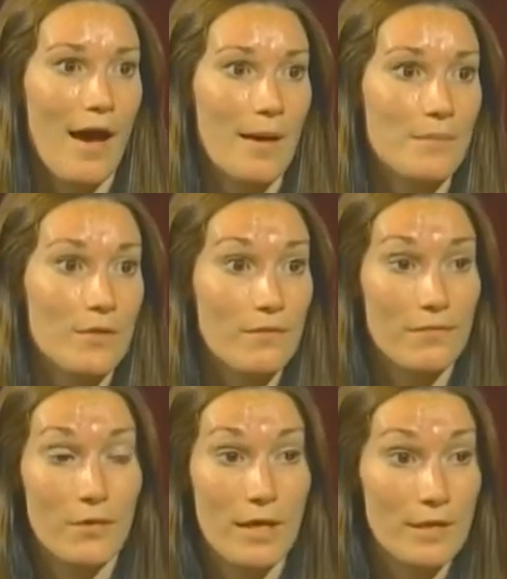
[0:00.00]
So
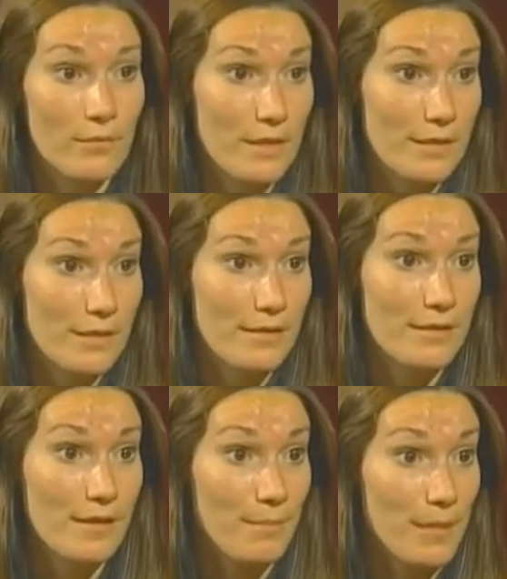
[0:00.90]
for any reason,
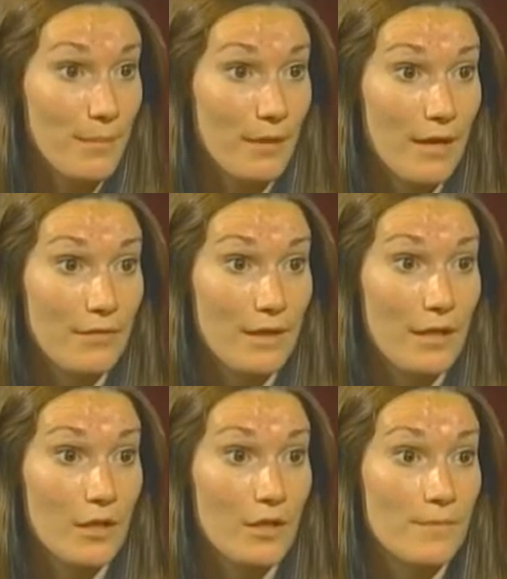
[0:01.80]
some people out
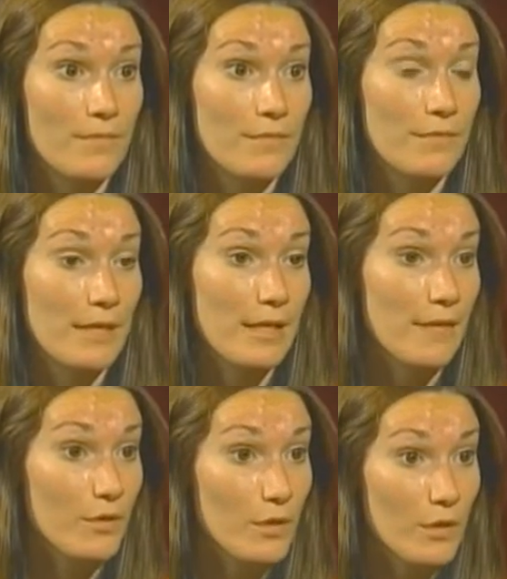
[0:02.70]
there, they
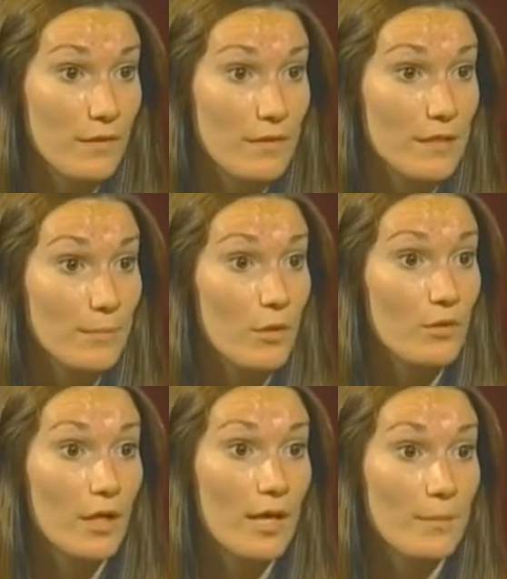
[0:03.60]
never heard of this
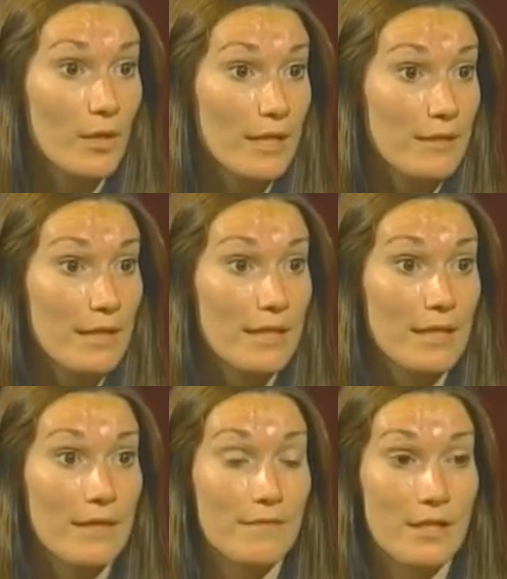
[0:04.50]
program or anything,
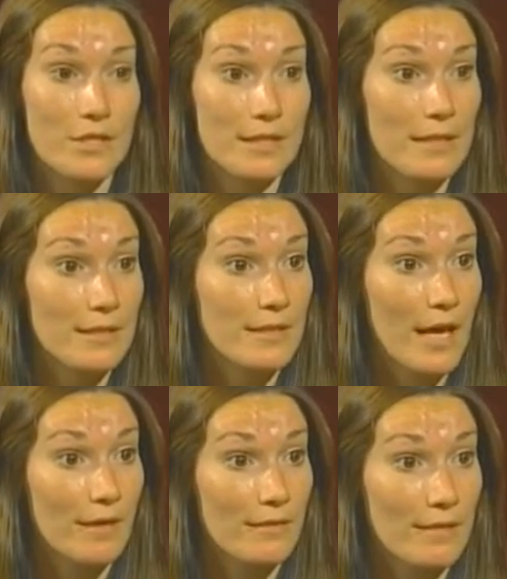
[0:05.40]
if they just get in
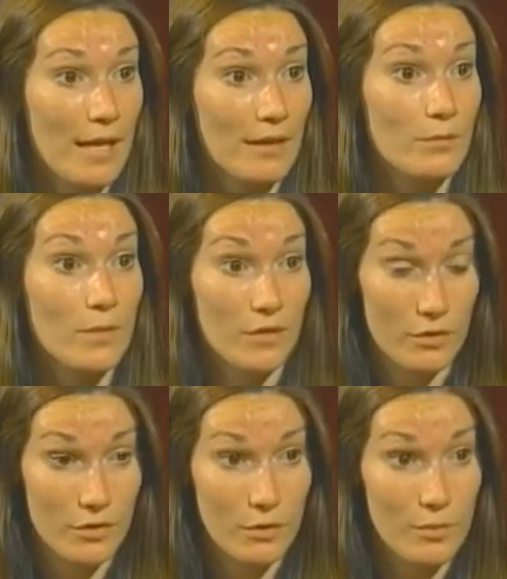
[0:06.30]
contact with their
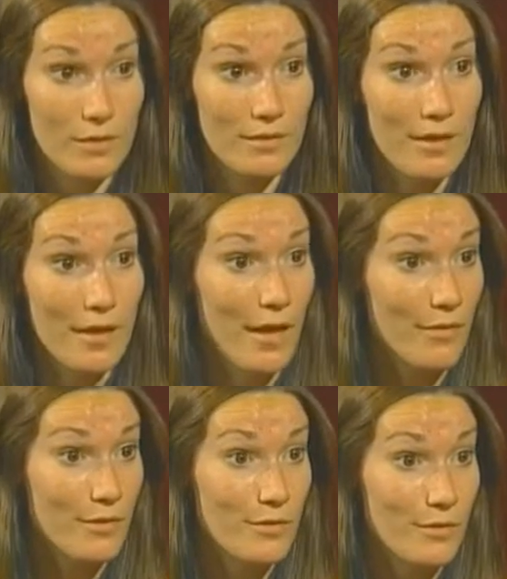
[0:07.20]
school
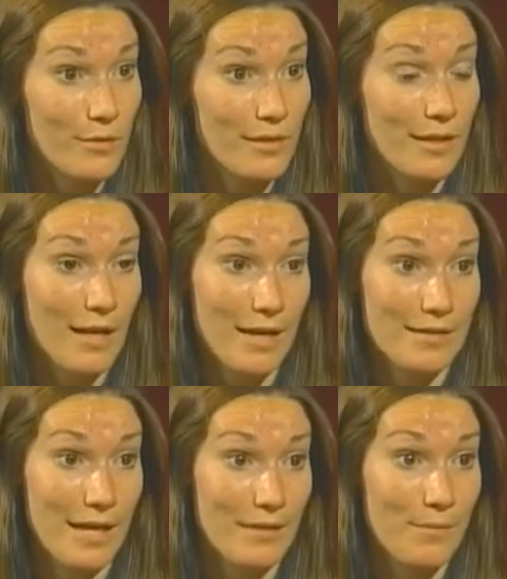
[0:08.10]
and their school could
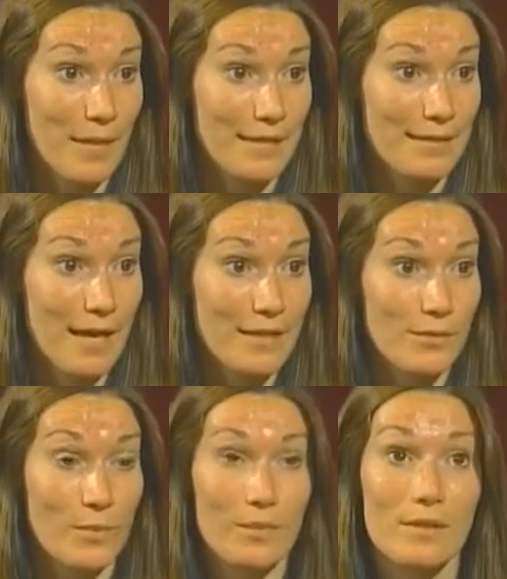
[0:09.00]
contact the Bay Sox,
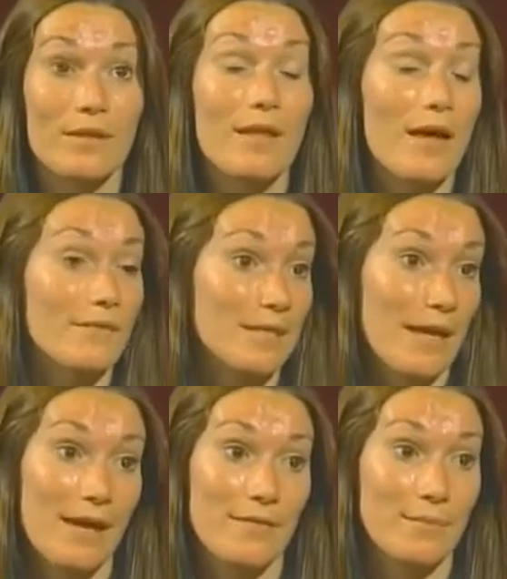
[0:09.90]
we would love to
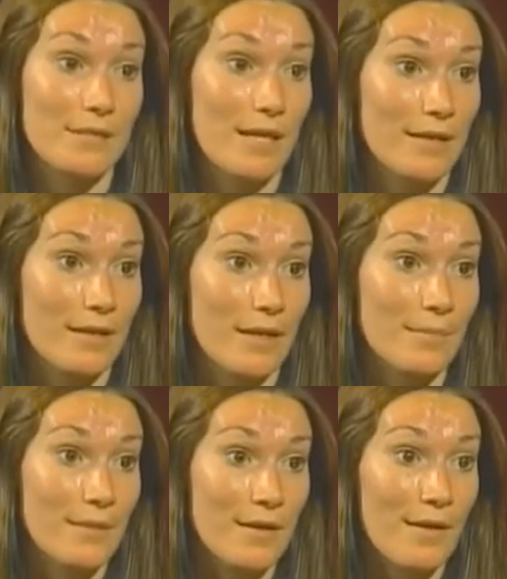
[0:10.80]
have them signed up.
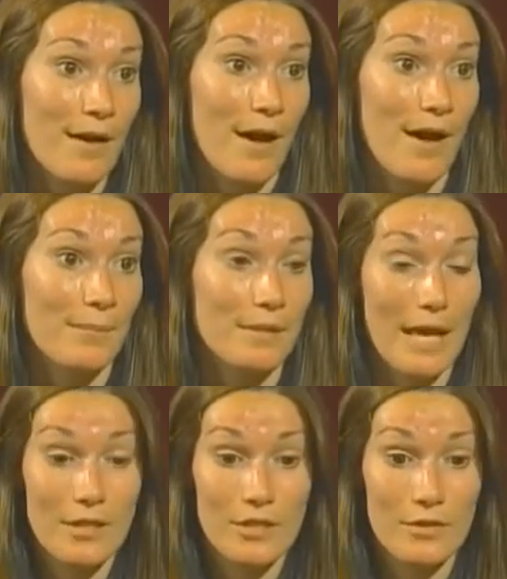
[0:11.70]
Mm-hmm.
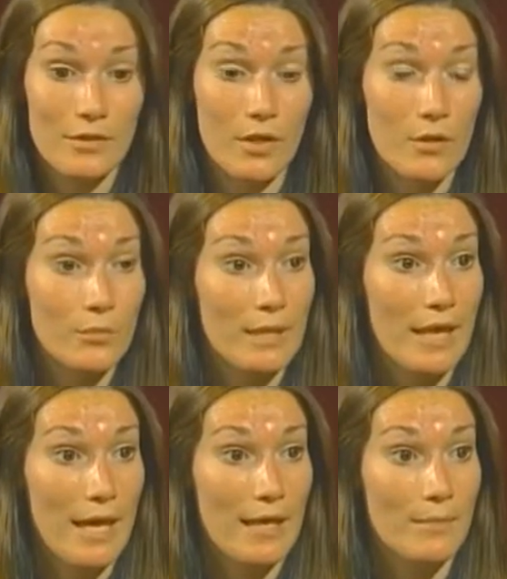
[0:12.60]
Last year alone, we
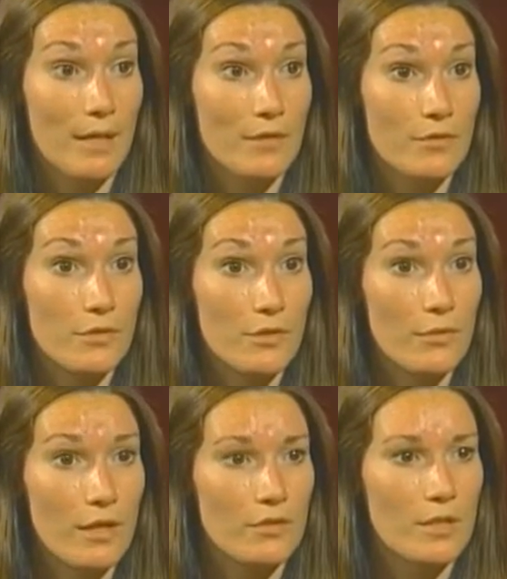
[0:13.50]
had about
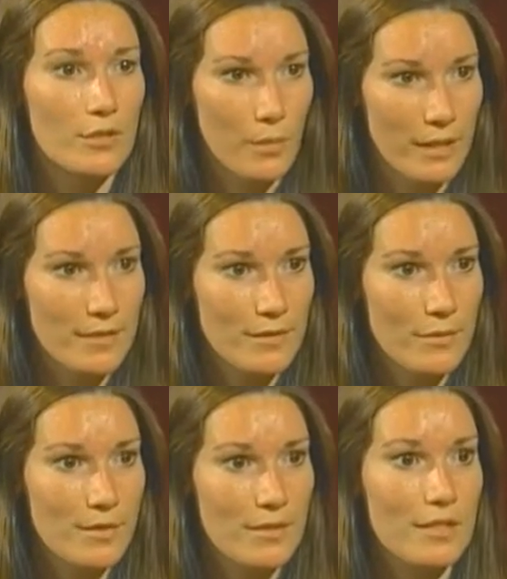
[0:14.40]
220
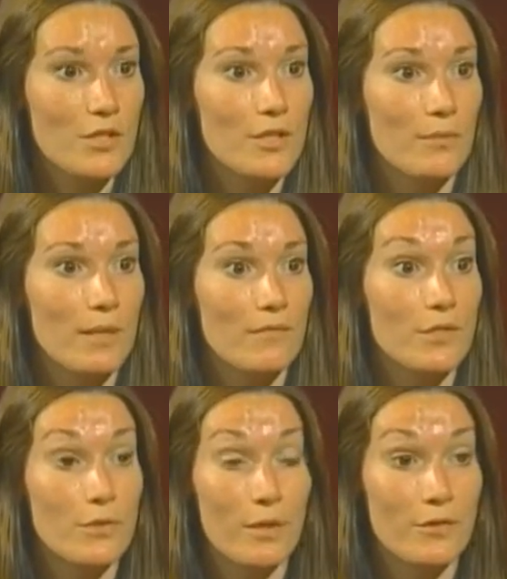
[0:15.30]
schools. This year, we have
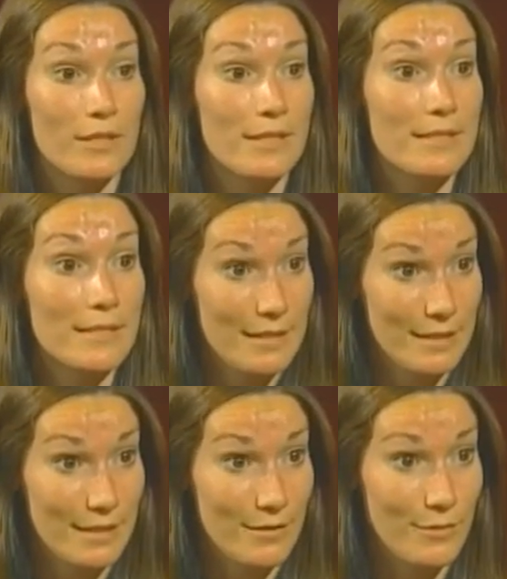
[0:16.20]

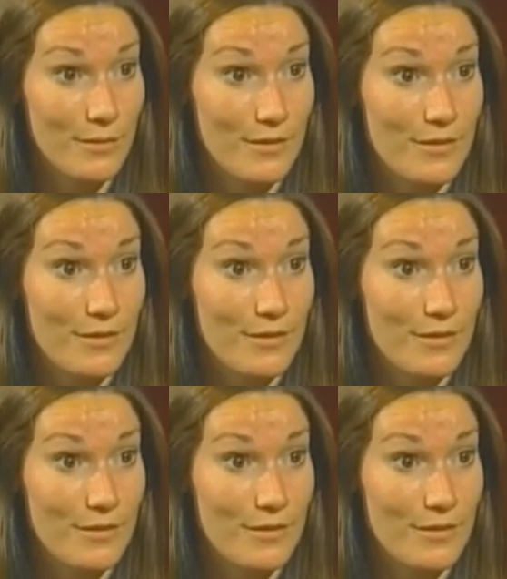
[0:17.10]
260 schools.